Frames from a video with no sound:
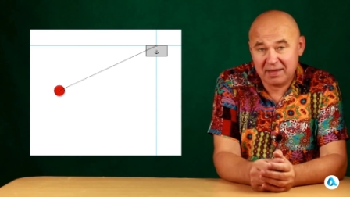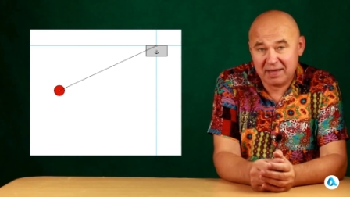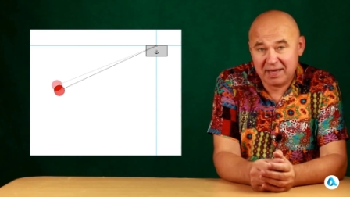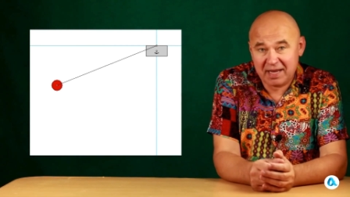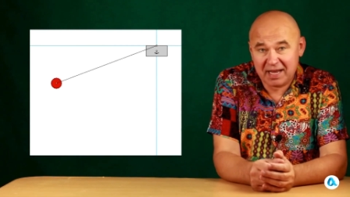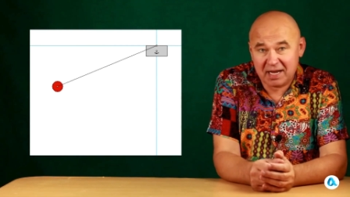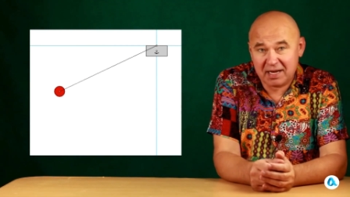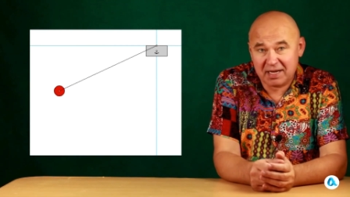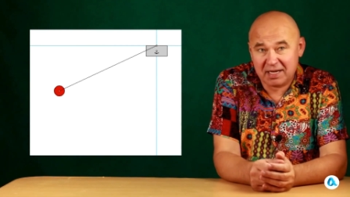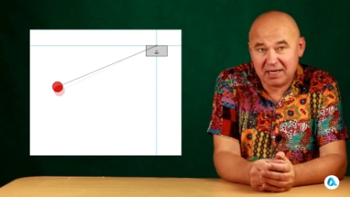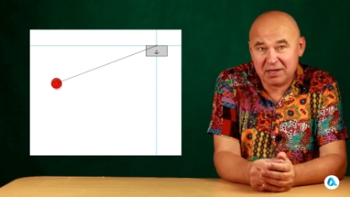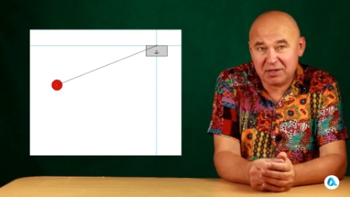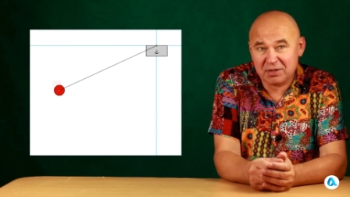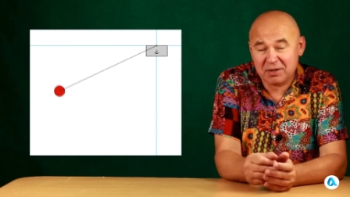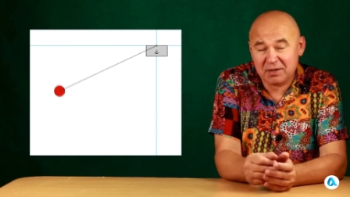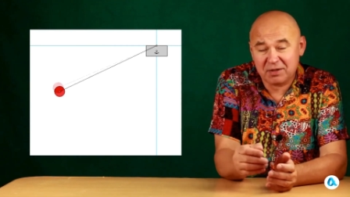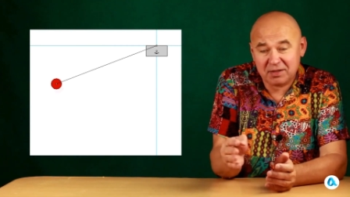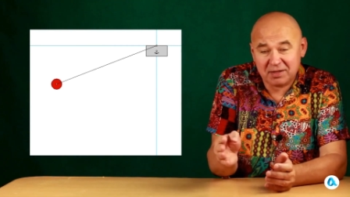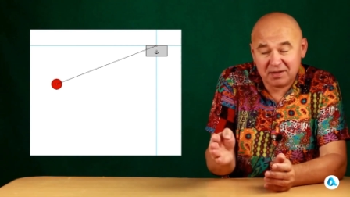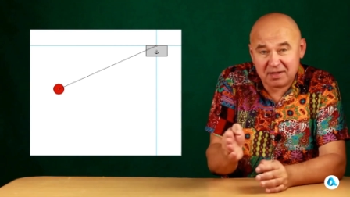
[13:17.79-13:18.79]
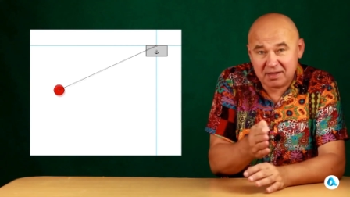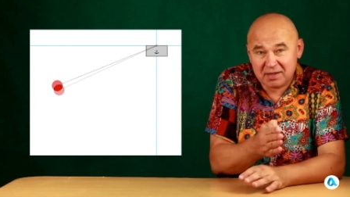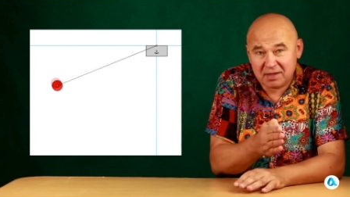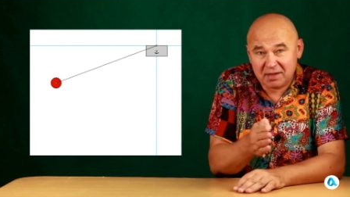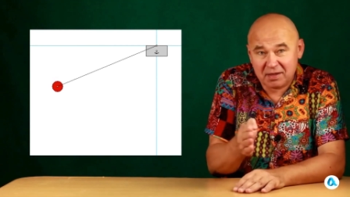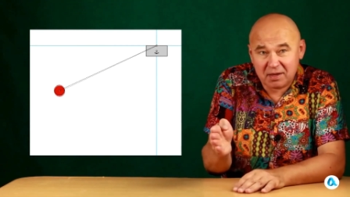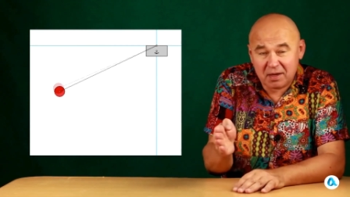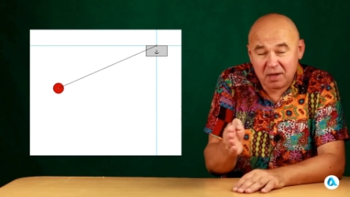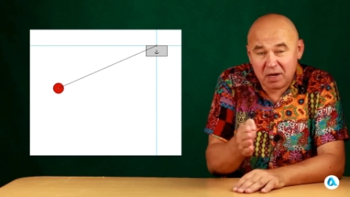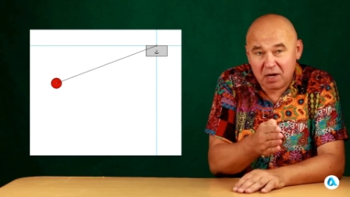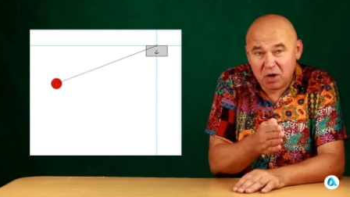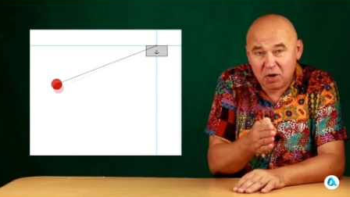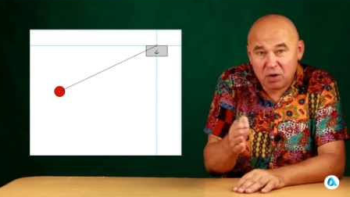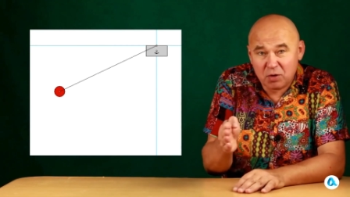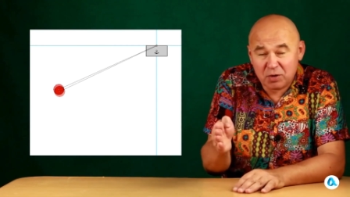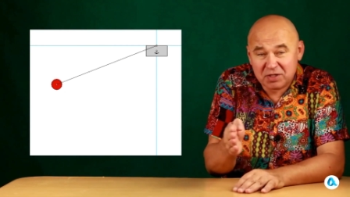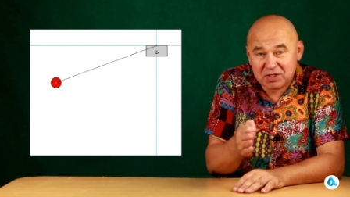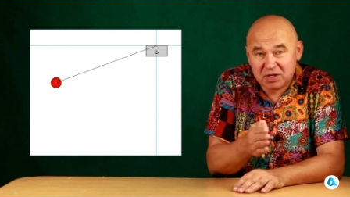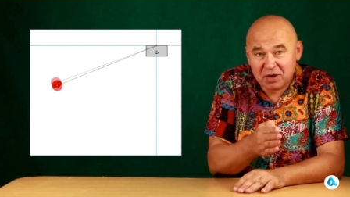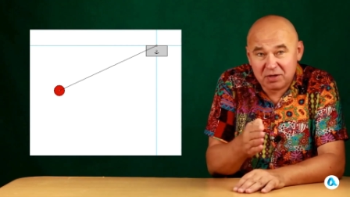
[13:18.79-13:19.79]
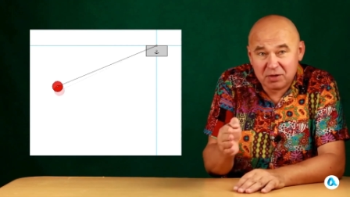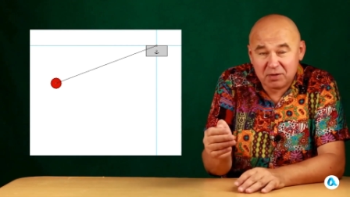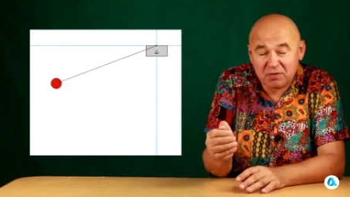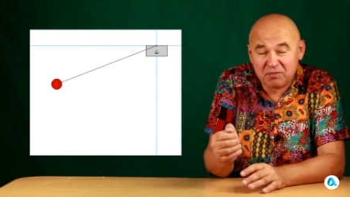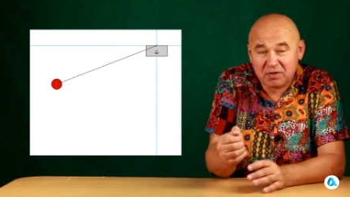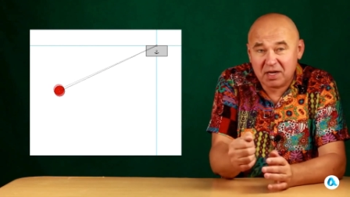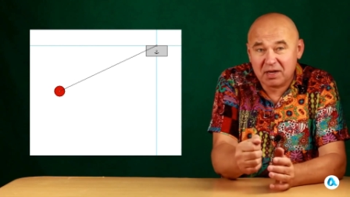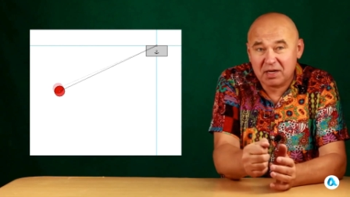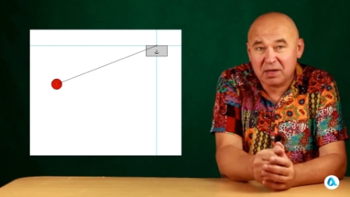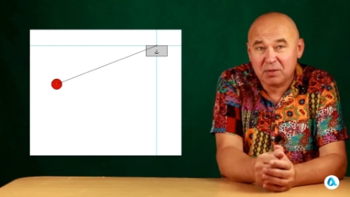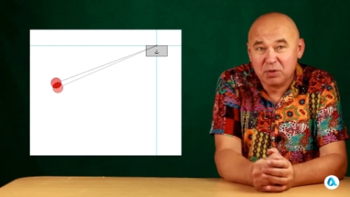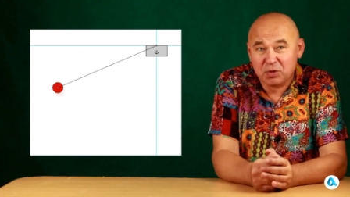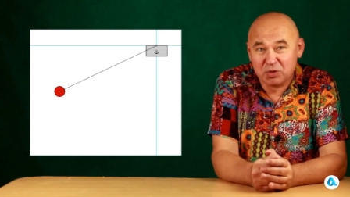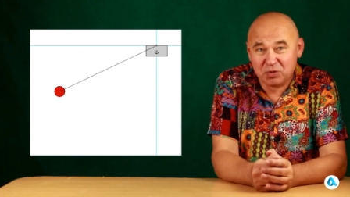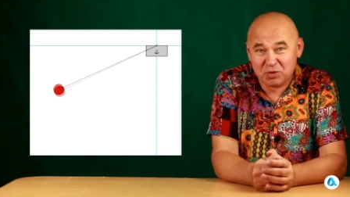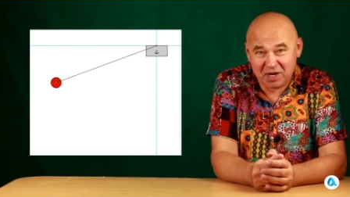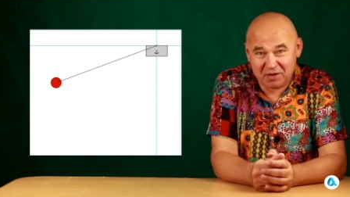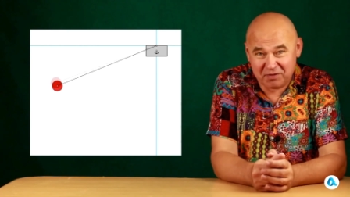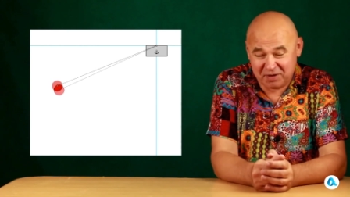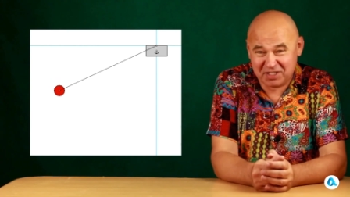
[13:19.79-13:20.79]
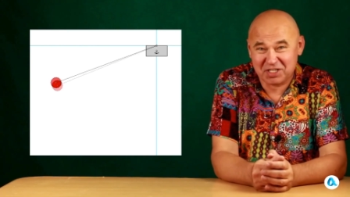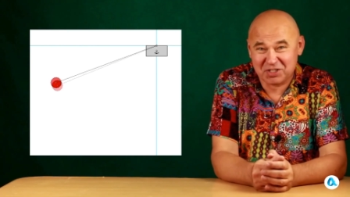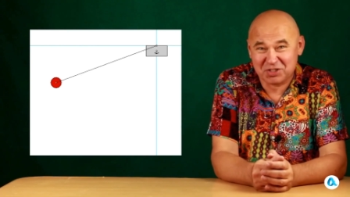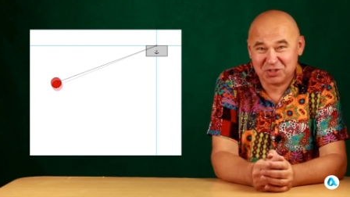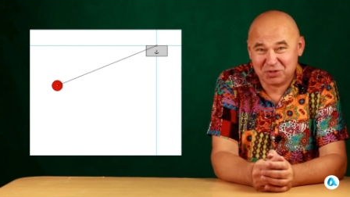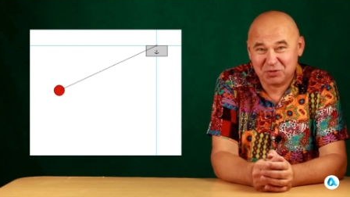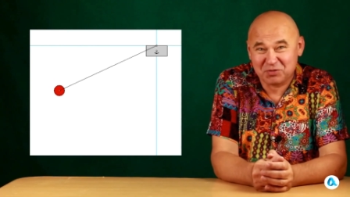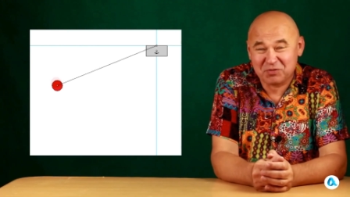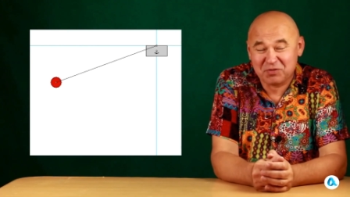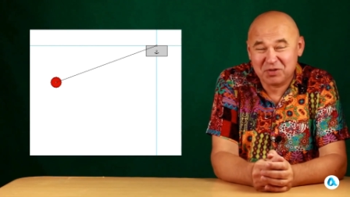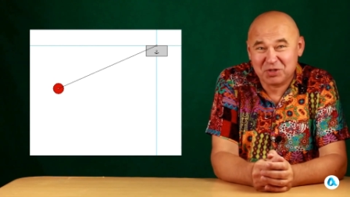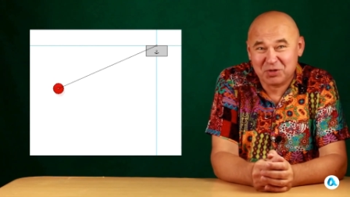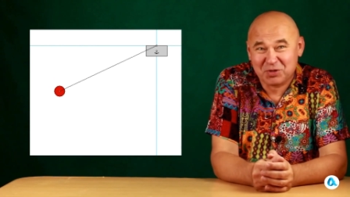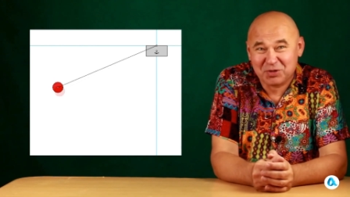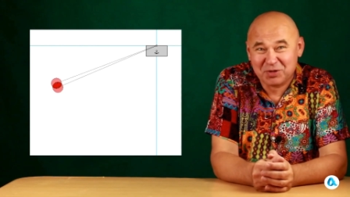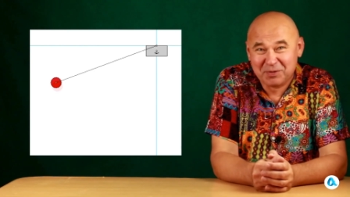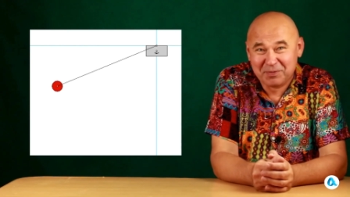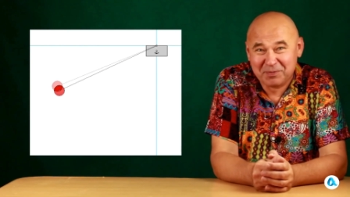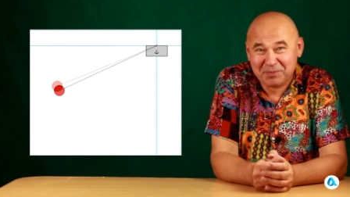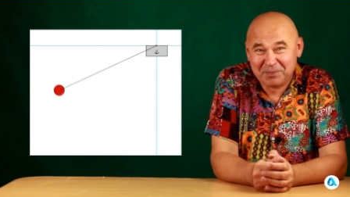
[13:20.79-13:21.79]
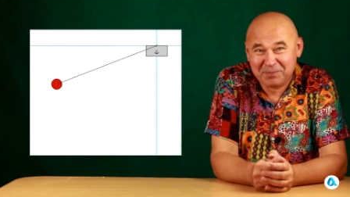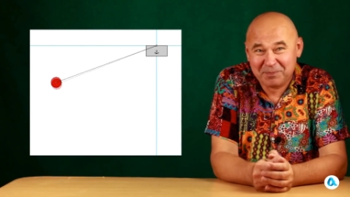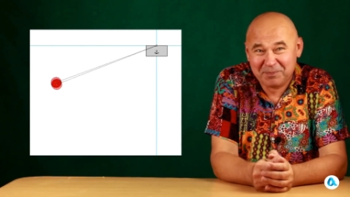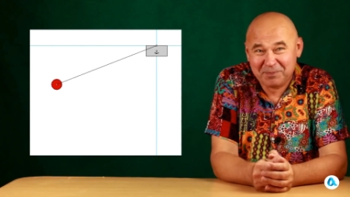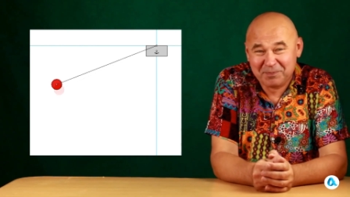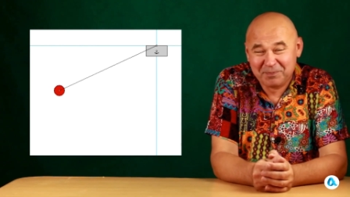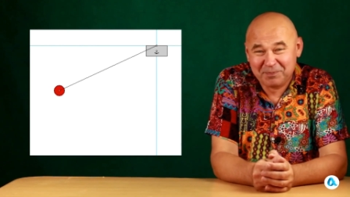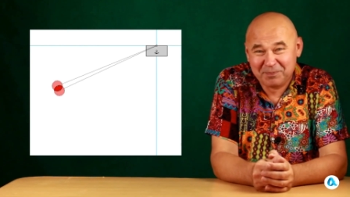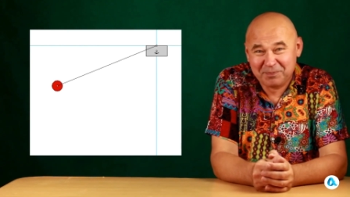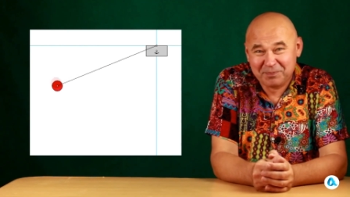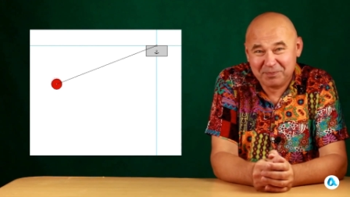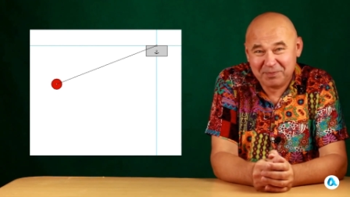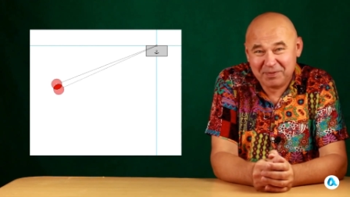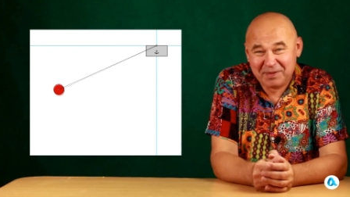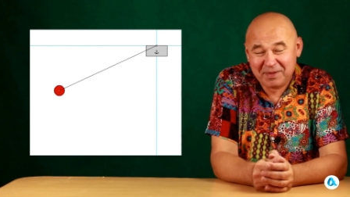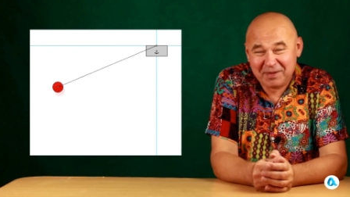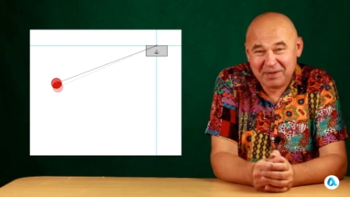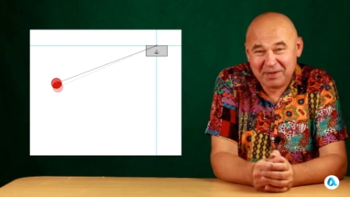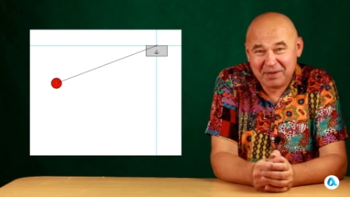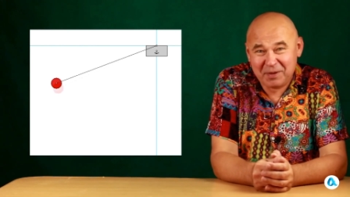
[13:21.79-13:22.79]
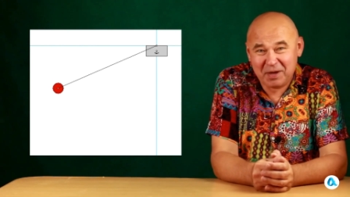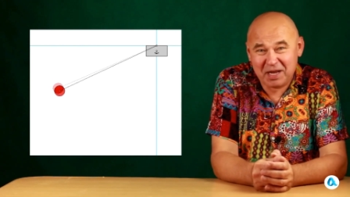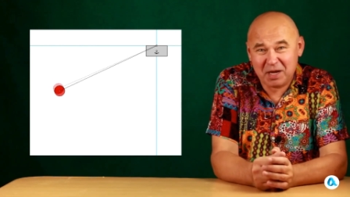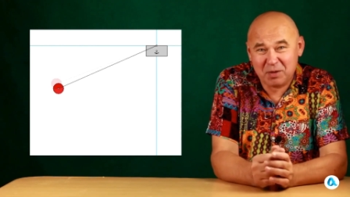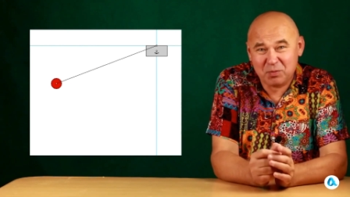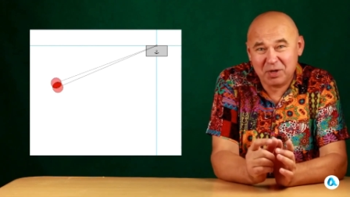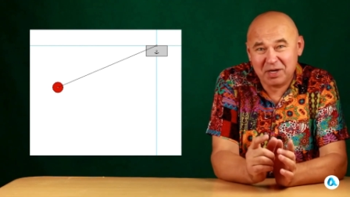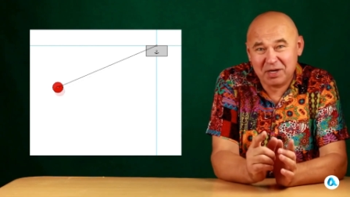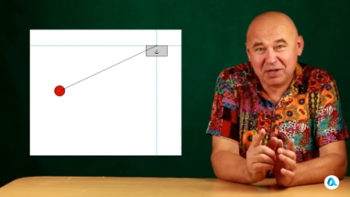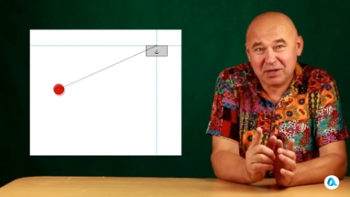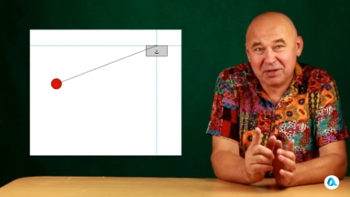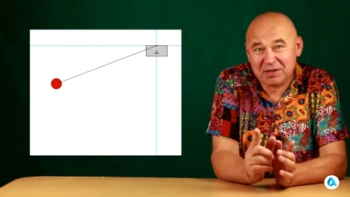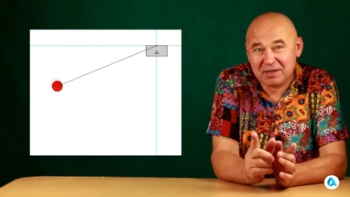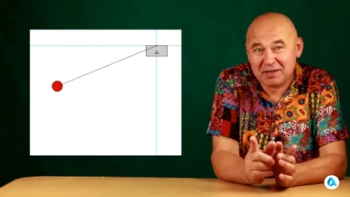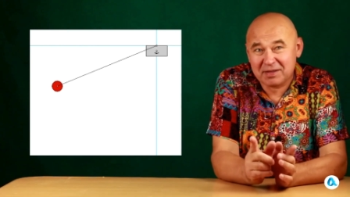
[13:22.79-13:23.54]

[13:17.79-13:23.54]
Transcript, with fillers: adding a horizontal variable gravitational field. And we